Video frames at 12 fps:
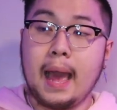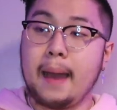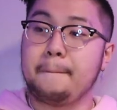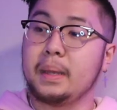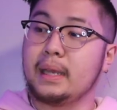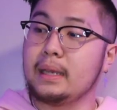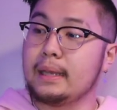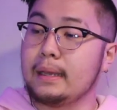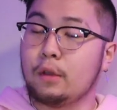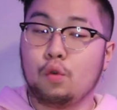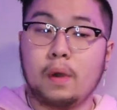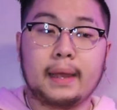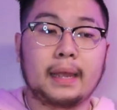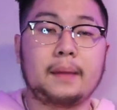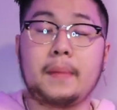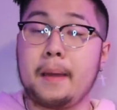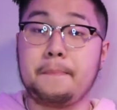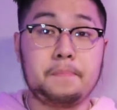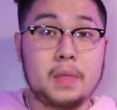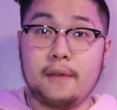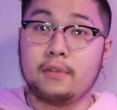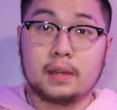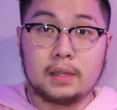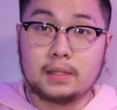I'm being who I am. I'm
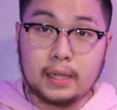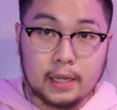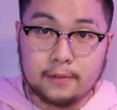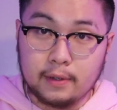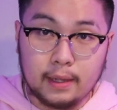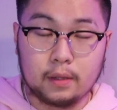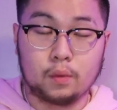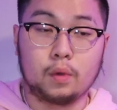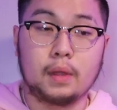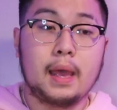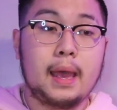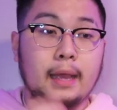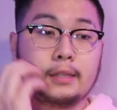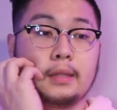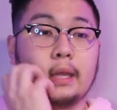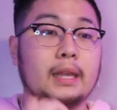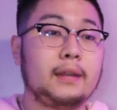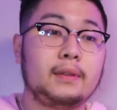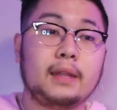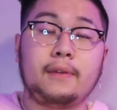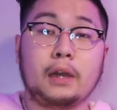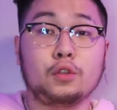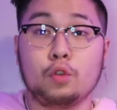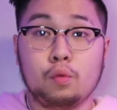never gonna change for anyone. So like, even
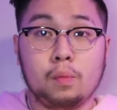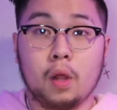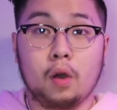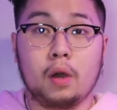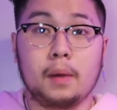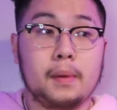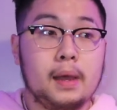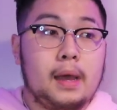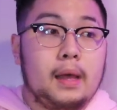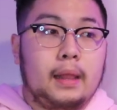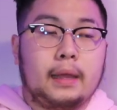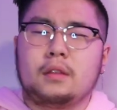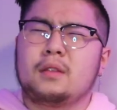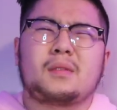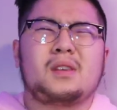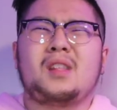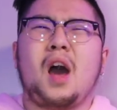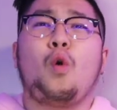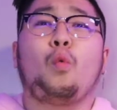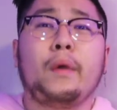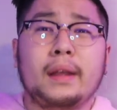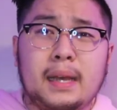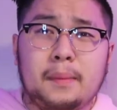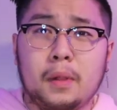if I do blow up, like, not
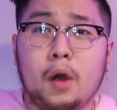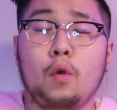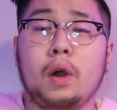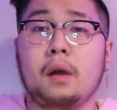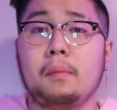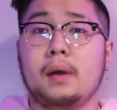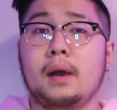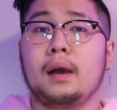when I blow up,